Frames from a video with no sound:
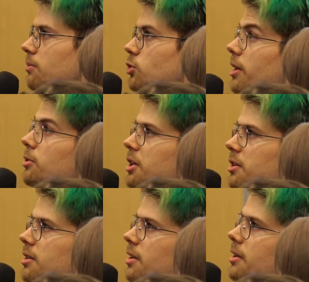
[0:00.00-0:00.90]

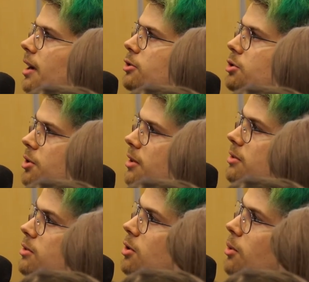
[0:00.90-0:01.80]
generating clean hydrogen.
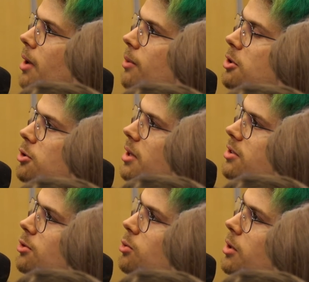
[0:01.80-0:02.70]
So I wanted to
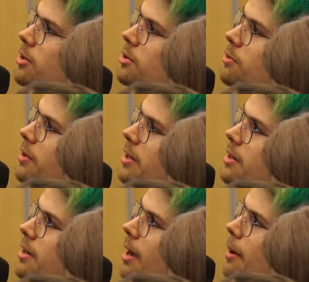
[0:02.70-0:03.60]
ask you, where do you
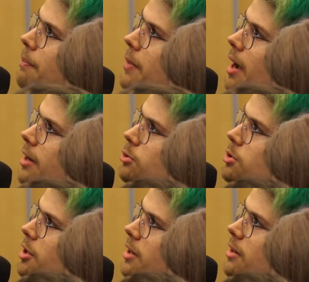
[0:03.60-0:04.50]
think
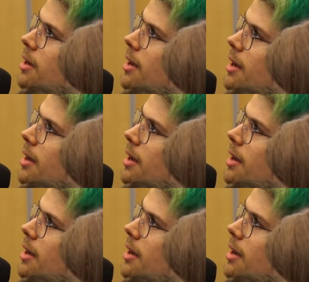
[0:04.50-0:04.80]
hydrogen